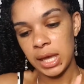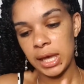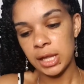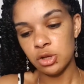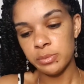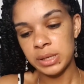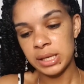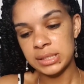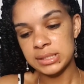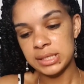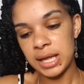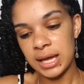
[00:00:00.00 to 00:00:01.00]

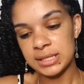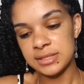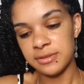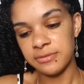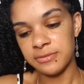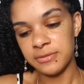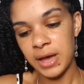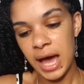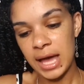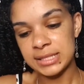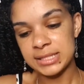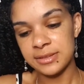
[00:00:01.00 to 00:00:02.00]
illuminating anti
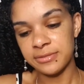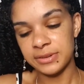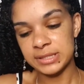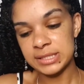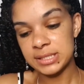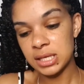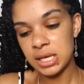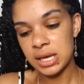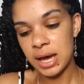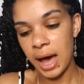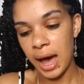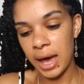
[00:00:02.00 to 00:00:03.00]

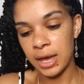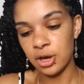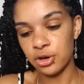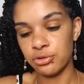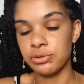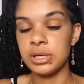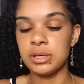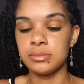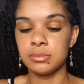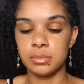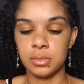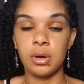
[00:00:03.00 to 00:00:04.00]
anti-fatigue eye cream
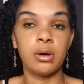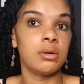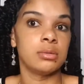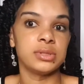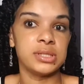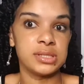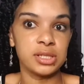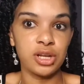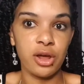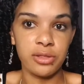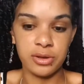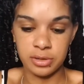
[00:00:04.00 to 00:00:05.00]
oh there's
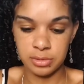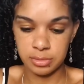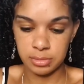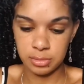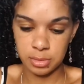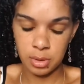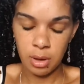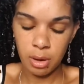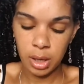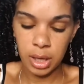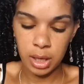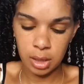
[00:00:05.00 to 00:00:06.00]
another
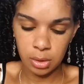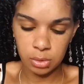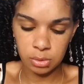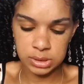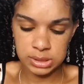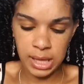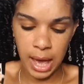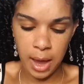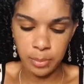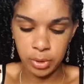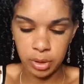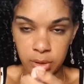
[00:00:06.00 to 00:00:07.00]
okay cool it's the eye
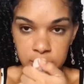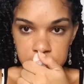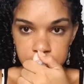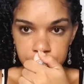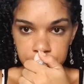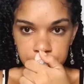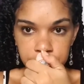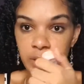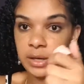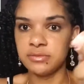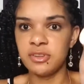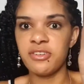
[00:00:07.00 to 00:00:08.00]
product
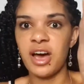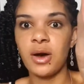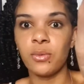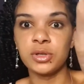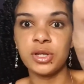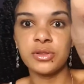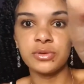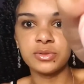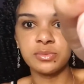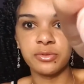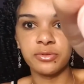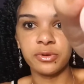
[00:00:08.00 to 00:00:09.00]
never had one of those
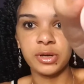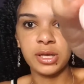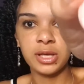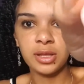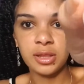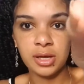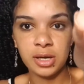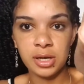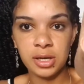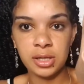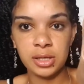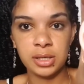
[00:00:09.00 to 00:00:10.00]
before
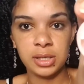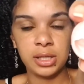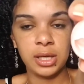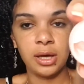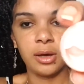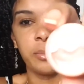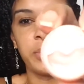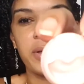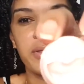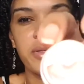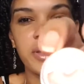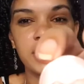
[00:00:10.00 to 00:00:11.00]
either
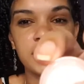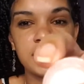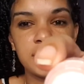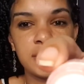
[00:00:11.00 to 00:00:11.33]
but this